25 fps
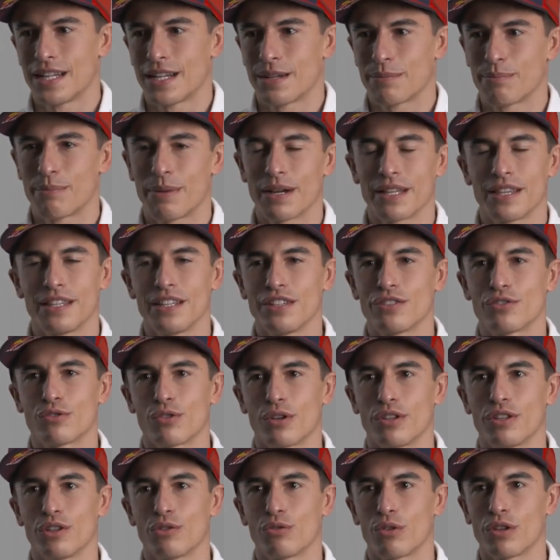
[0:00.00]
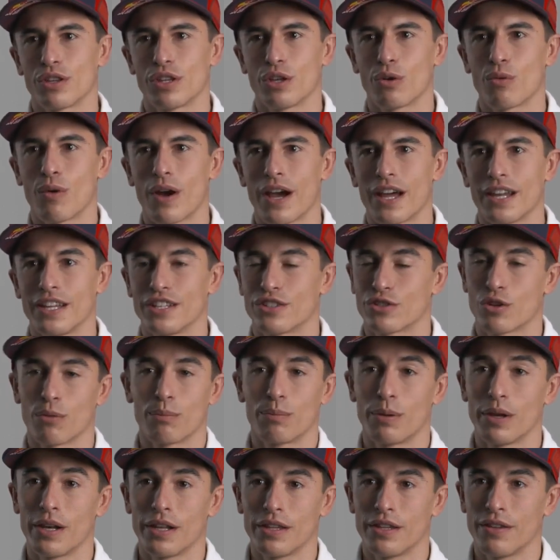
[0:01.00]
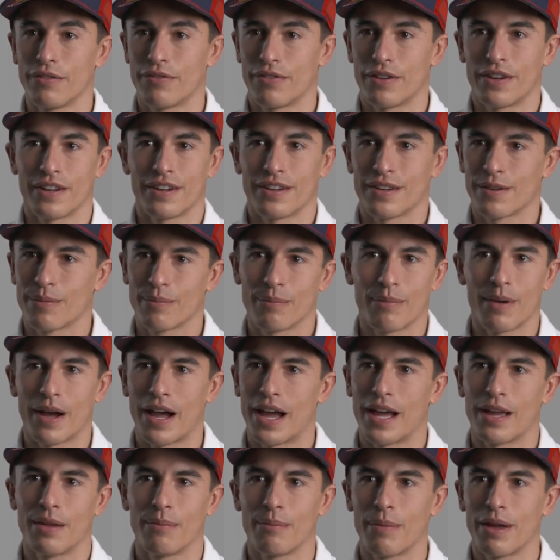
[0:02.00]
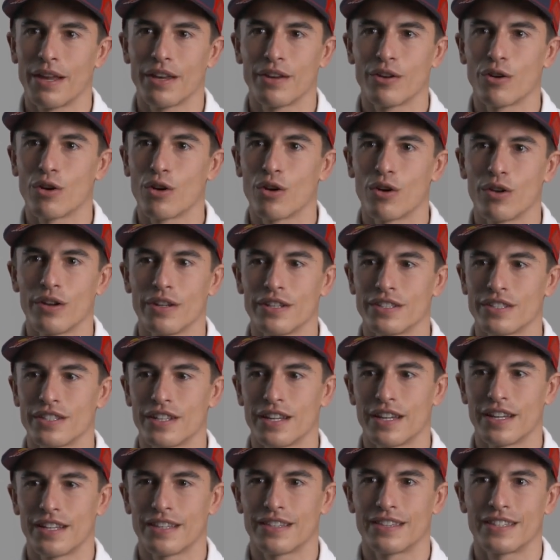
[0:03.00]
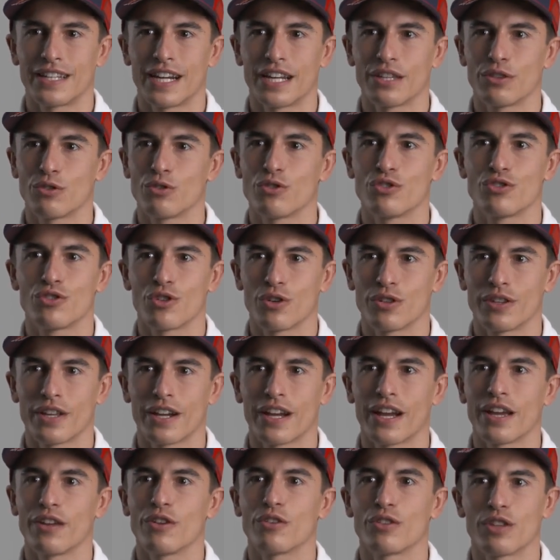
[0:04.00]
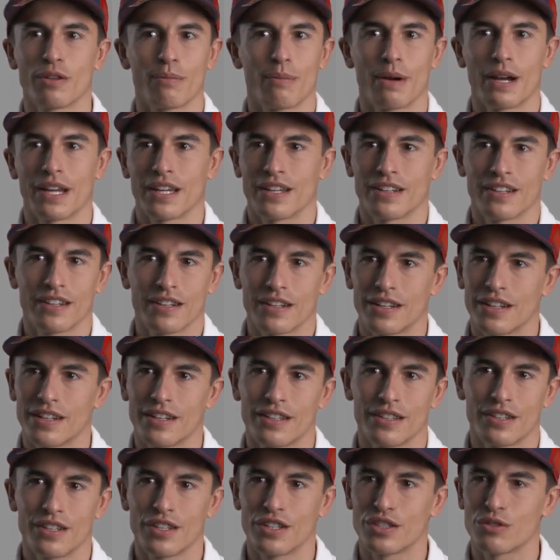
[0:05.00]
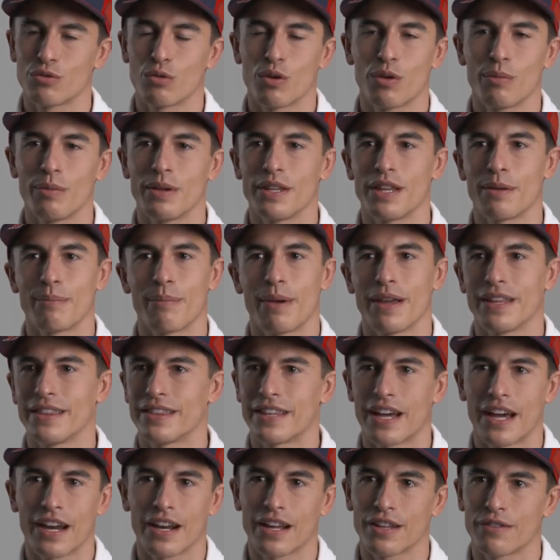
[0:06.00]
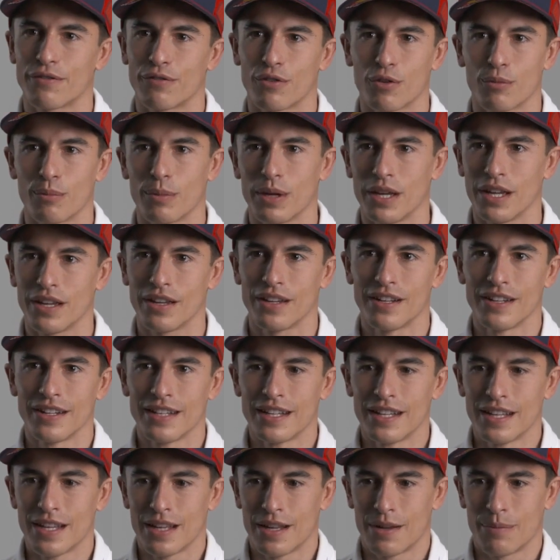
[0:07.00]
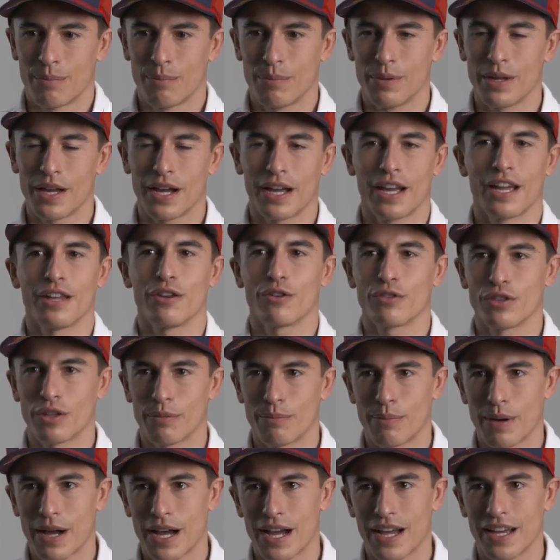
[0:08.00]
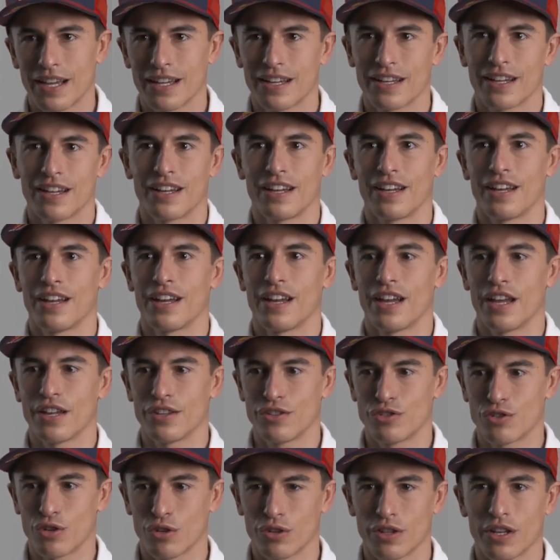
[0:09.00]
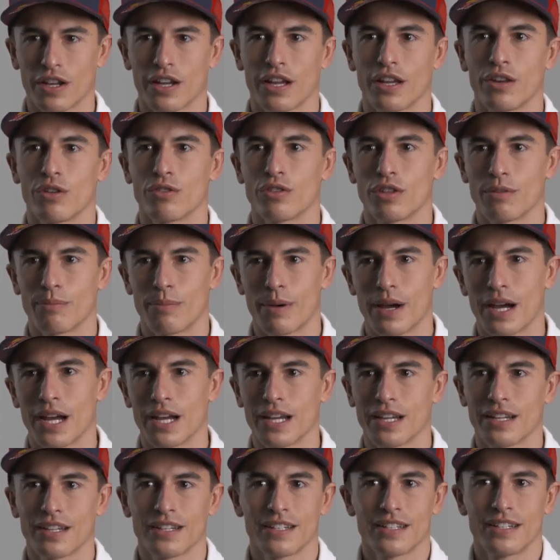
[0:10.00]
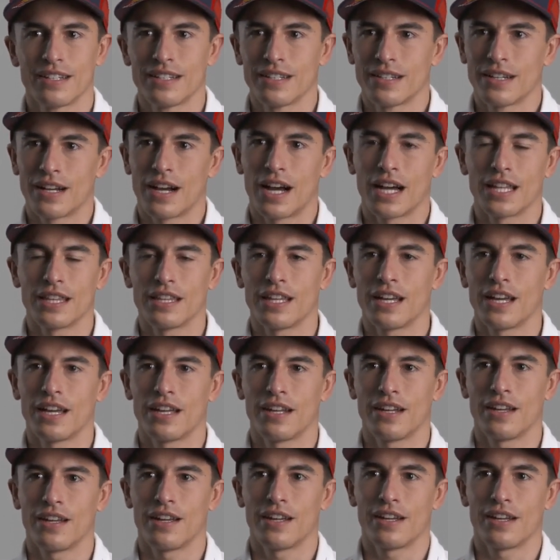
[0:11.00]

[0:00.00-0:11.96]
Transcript: But this 2021 is completely different. My main goal is uh, try to enjoy it again on the bike. Uh, this will be the main target for me. Be again on the bike, uh, enjoy it again on the bike, and then